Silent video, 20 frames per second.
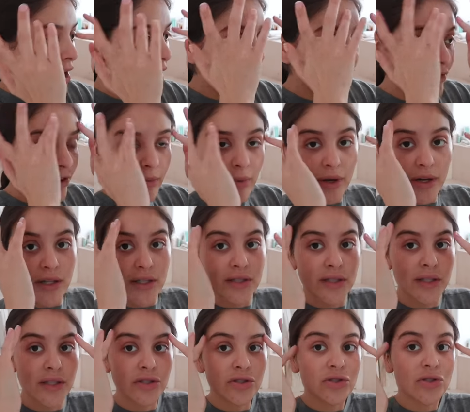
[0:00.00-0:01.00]
Everybody's
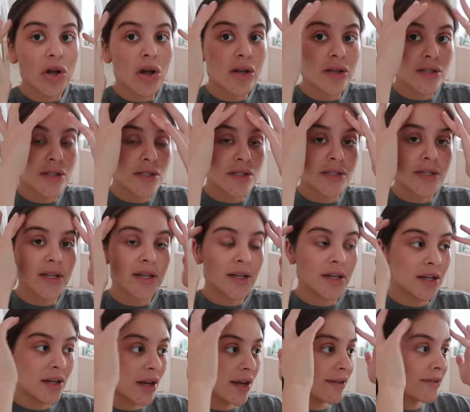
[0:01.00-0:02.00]
exhausted
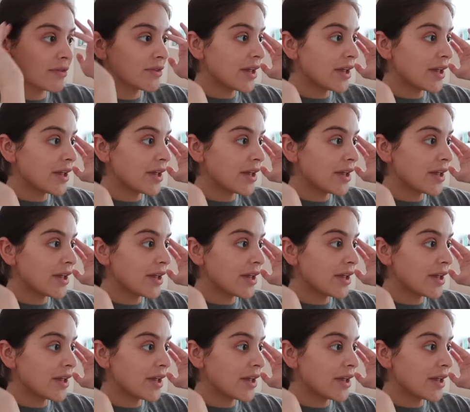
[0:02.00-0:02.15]
and